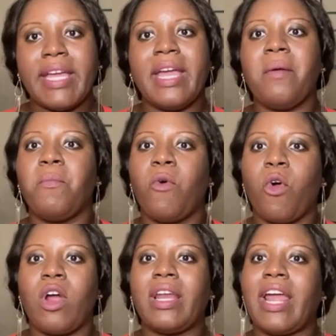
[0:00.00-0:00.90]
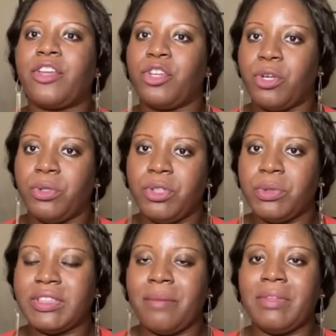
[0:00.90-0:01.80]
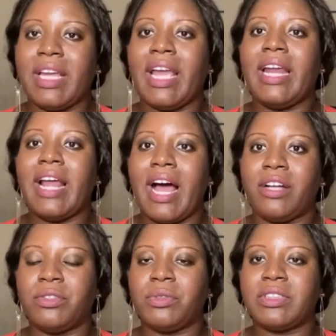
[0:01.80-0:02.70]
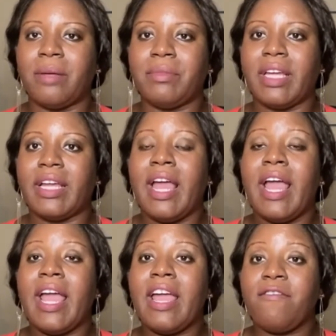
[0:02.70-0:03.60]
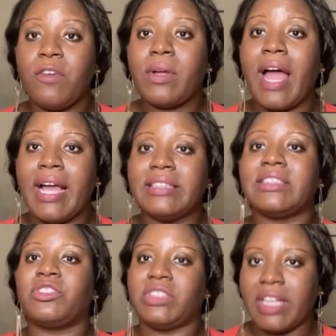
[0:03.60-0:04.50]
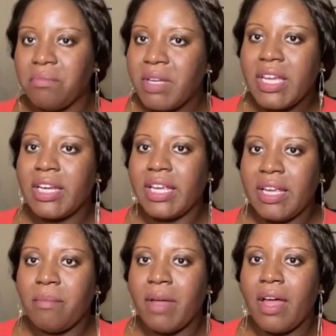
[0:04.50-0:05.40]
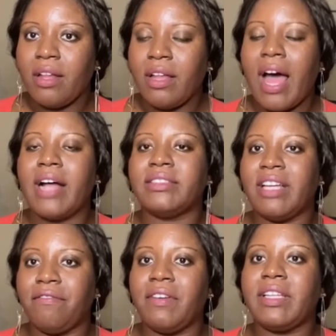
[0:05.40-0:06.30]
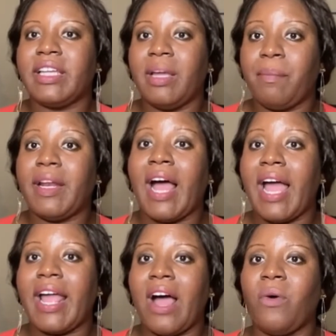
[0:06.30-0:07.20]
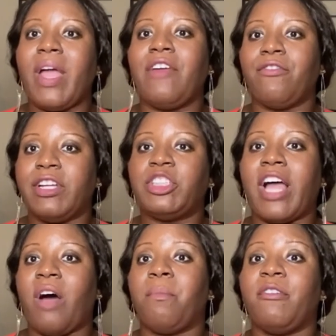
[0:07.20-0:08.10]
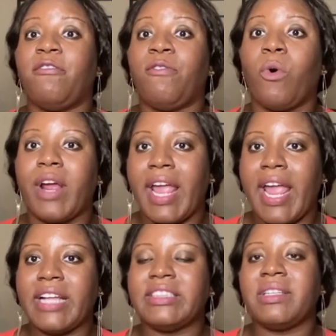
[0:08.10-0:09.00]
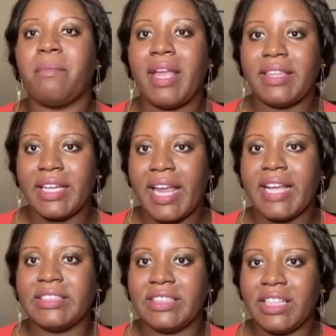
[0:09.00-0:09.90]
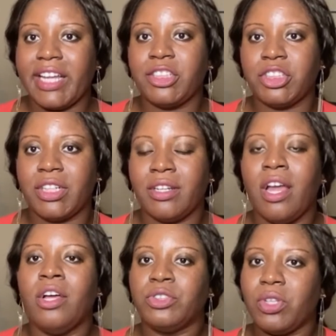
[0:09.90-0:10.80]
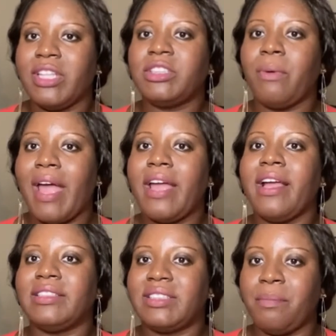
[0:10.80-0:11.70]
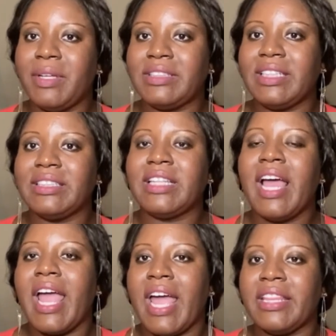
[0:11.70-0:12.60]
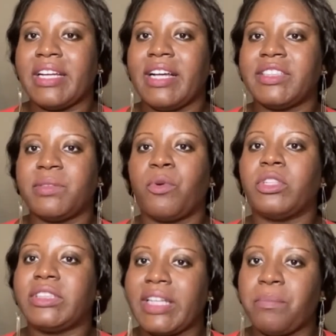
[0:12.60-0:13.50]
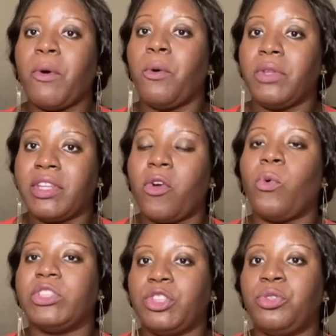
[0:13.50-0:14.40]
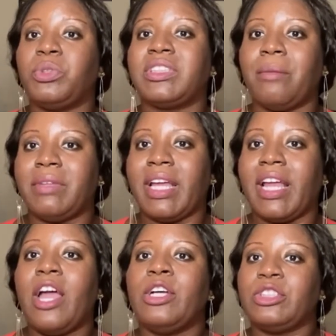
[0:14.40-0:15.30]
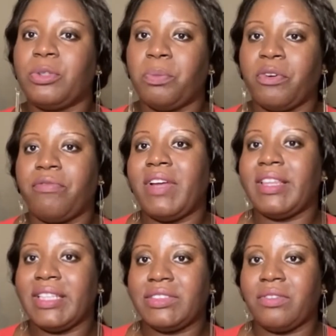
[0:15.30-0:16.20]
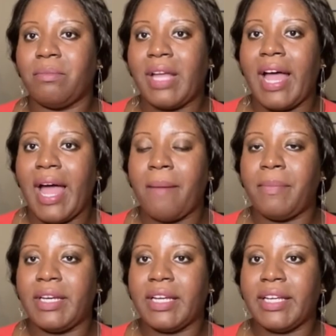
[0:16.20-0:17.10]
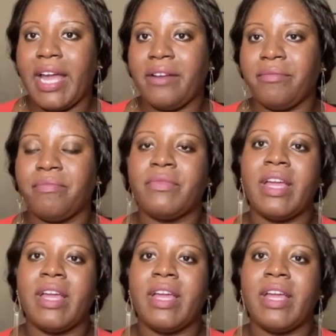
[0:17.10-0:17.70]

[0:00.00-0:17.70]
it more like you do something and I'll do something. If you guys send me an email, I'll definitely keep an eye out and reach out beforehand to make the cancellation. So this way it's the business and the customer both going to do something to prevent this from not happening again.